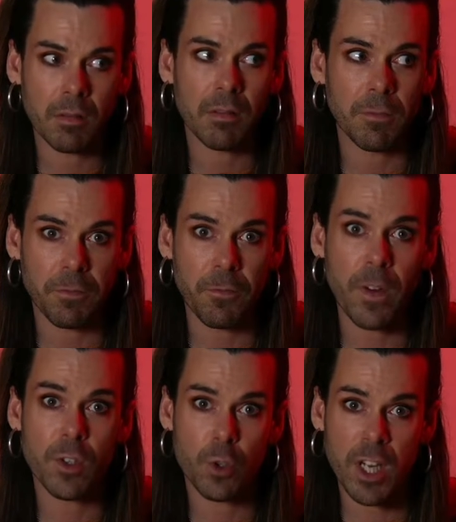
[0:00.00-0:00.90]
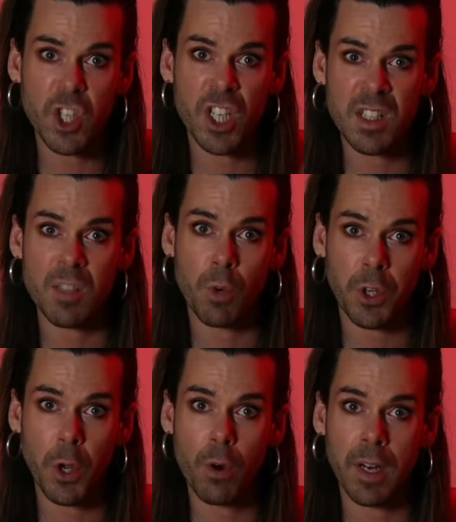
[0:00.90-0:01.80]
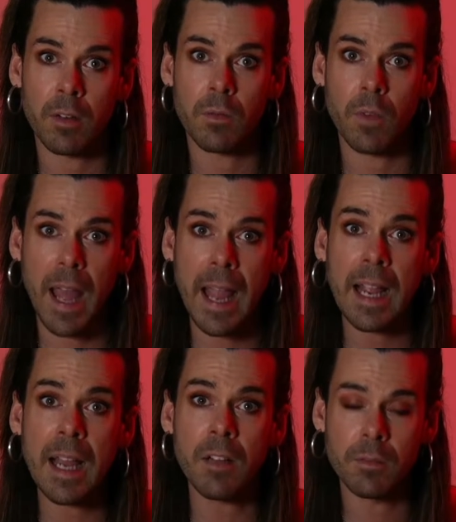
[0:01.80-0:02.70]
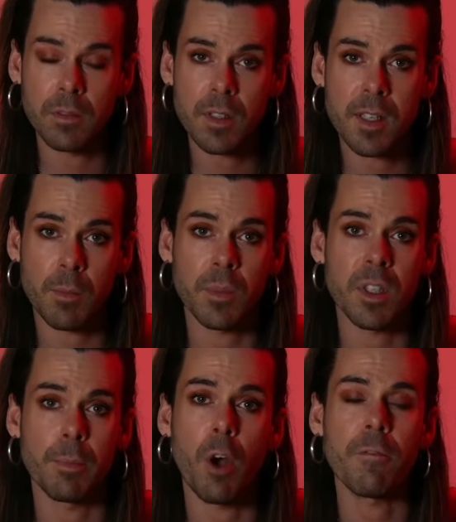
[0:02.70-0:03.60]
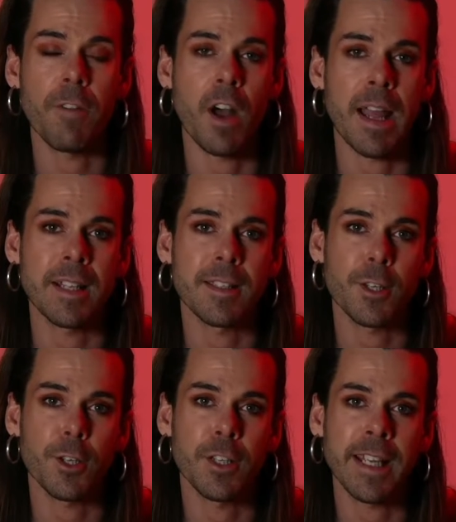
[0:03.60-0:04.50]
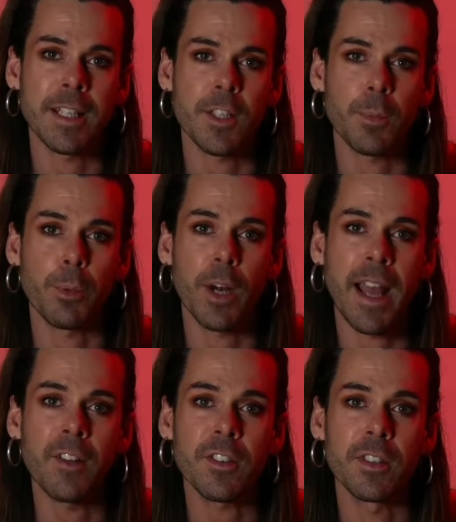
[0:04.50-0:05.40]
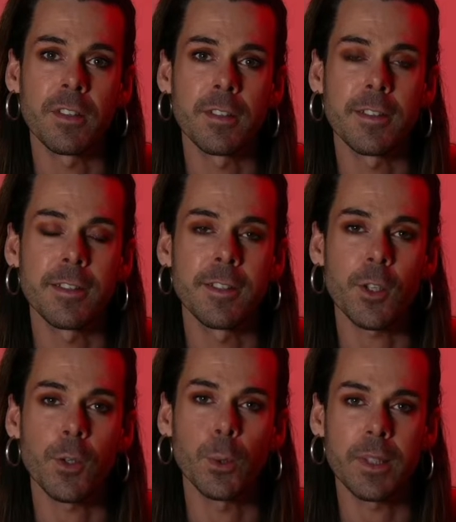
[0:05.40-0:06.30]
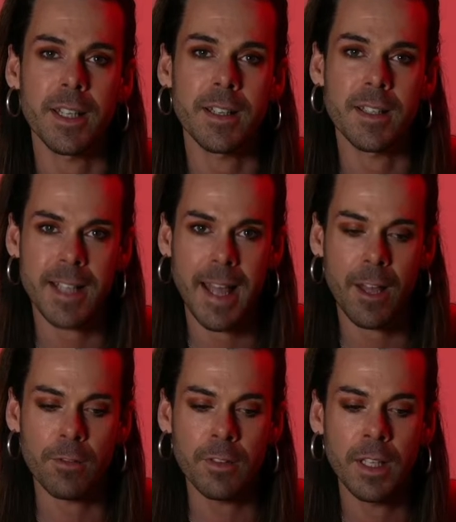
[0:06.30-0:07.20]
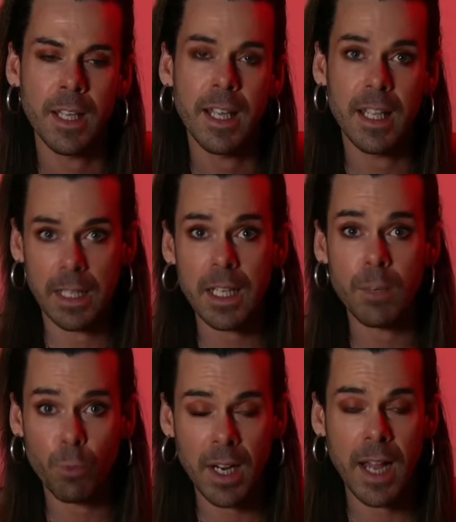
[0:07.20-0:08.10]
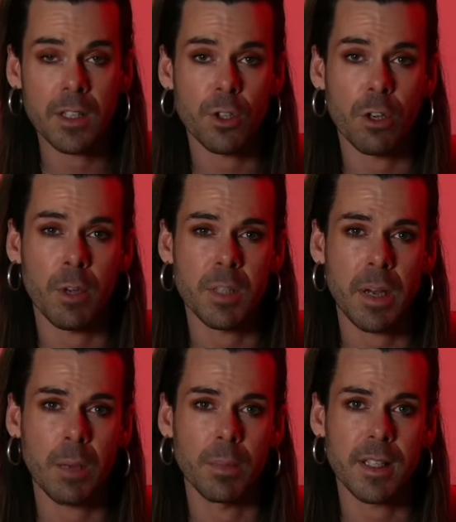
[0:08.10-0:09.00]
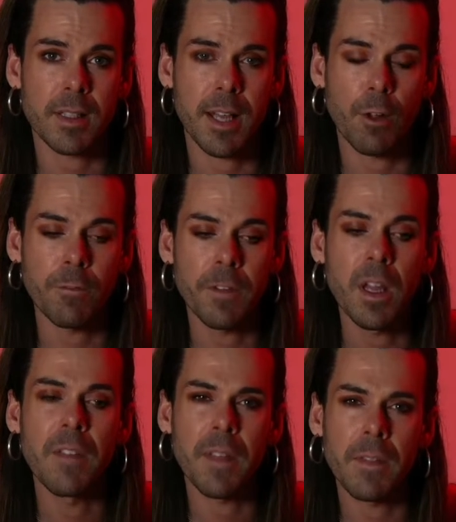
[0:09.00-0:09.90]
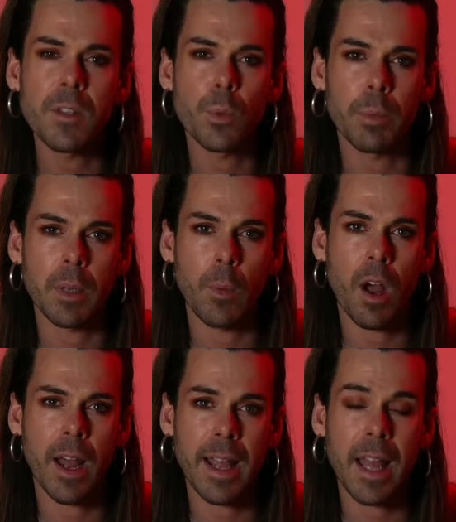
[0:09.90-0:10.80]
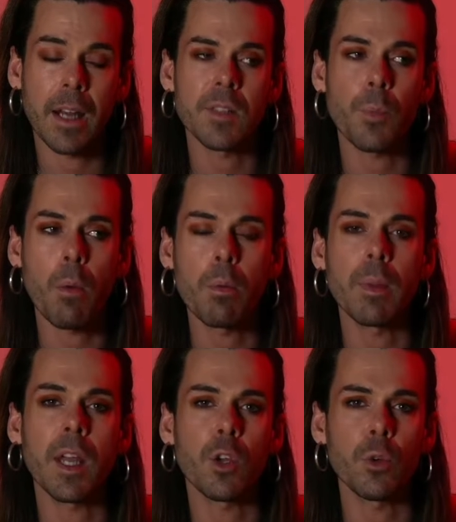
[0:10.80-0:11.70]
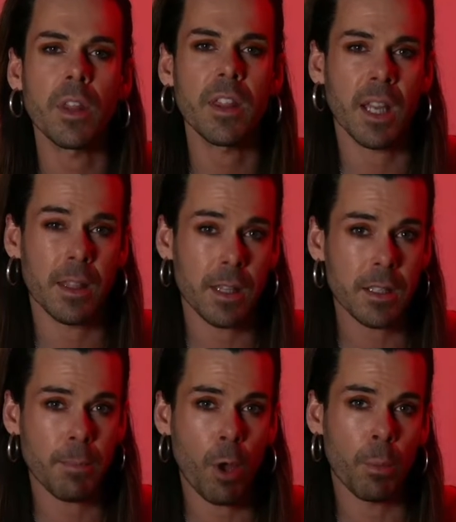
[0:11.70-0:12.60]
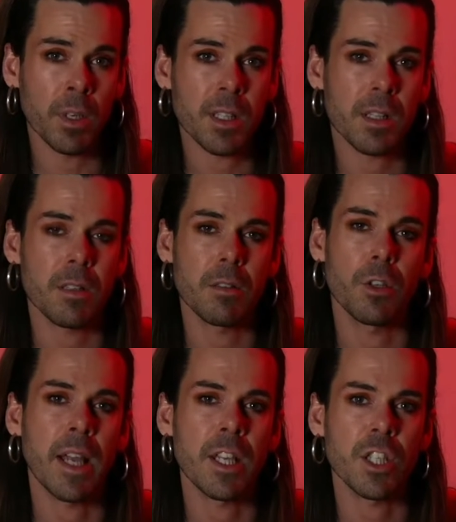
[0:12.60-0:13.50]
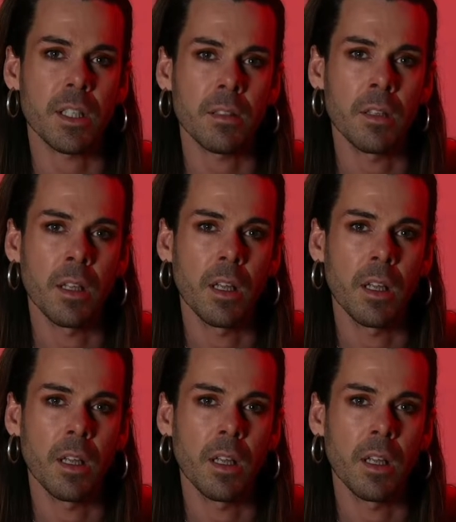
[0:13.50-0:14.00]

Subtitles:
frustration, some recurring anger, some spot fires that you need to put out to cool things down in regard to your most public self, then this would be why. And it's probably a good thing at this moment, at this lunation,